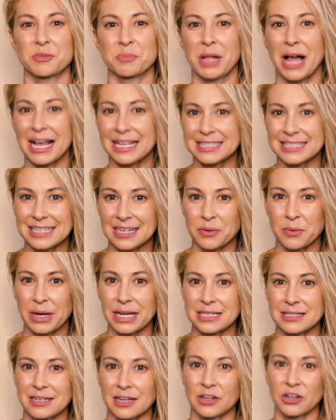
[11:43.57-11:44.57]
plastic
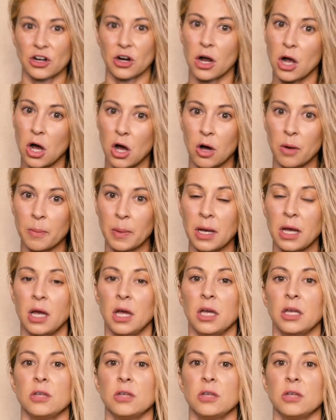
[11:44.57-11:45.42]
waste in your home,